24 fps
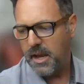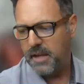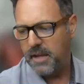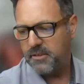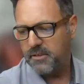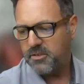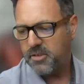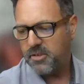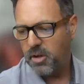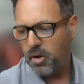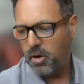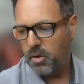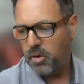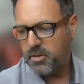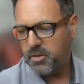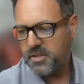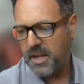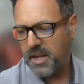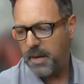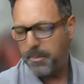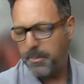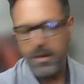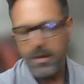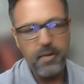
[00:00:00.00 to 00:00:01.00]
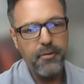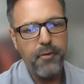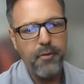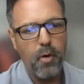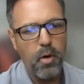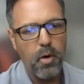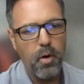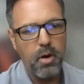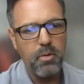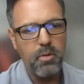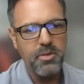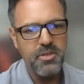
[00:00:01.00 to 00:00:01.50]
And so Senate Bill
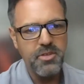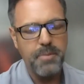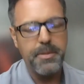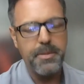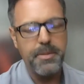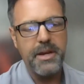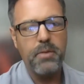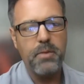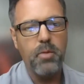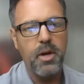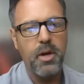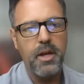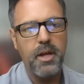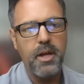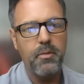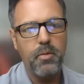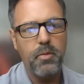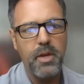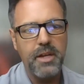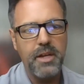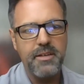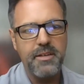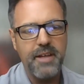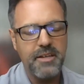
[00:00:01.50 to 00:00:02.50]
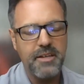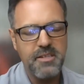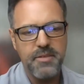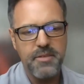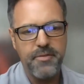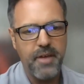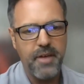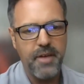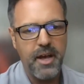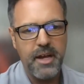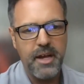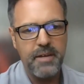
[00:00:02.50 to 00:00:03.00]
4 was a big one. We
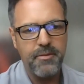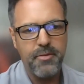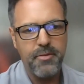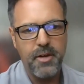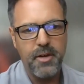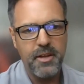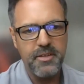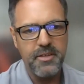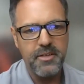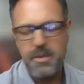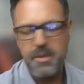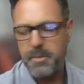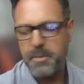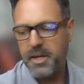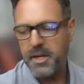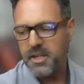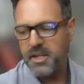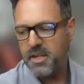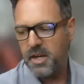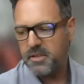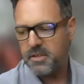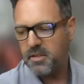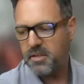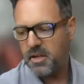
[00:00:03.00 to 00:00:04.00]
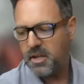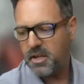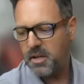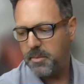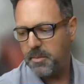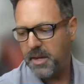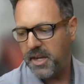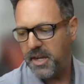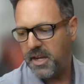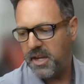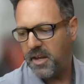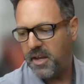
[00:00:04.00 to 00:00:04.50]
testified in front of the Semiconductor
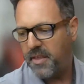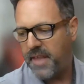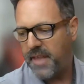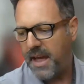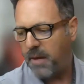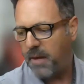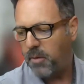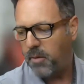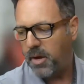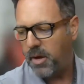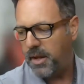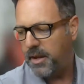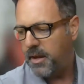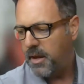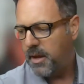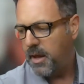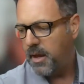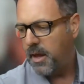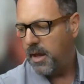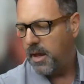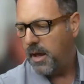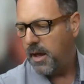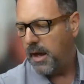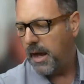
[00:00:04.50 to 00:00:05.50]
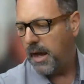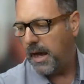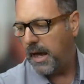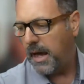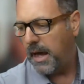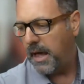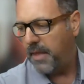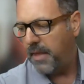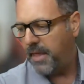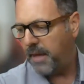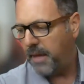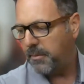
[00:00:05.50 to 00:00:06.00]
Committee on that one.
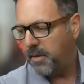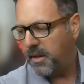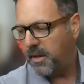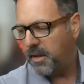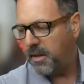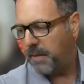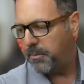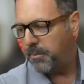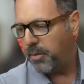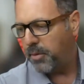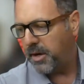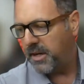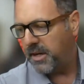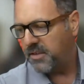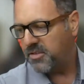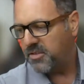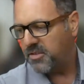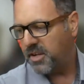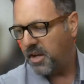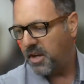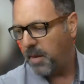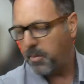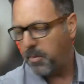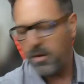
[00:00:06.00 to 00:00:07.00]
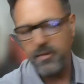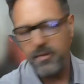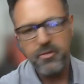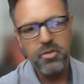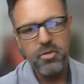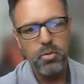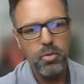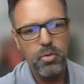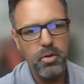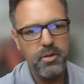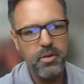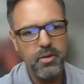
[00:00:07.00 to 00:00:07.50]
That brings a number of
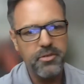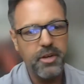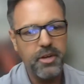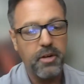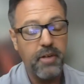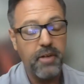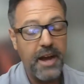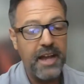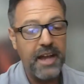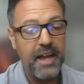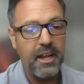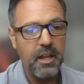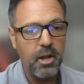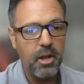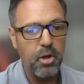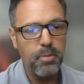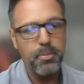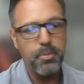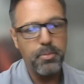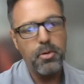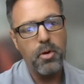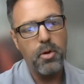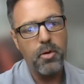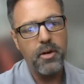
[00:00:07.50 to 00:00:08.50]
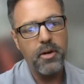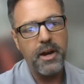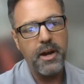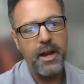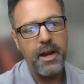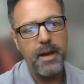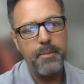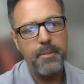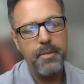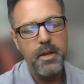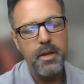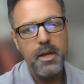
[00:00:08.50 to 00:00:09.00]
tools, a loan
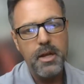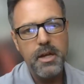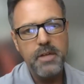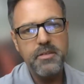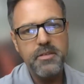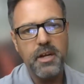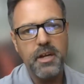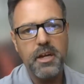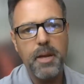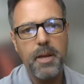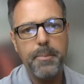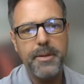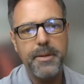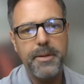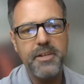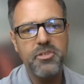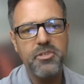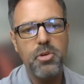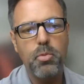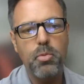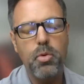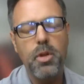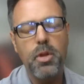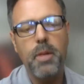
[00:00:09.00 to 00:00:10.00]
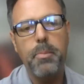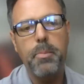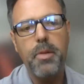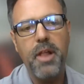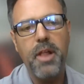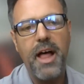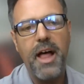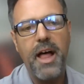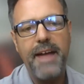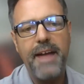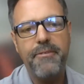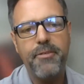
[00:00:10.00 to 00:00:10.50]
program to companies who will
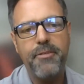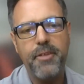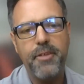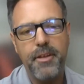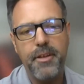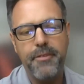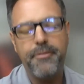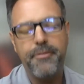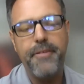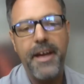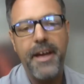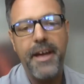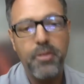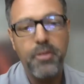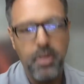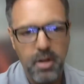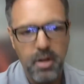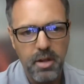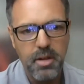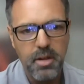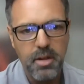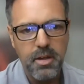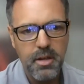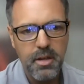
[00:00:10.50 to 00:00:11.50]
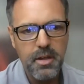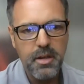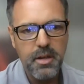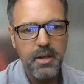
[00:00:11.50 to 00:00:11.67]
apply for the federal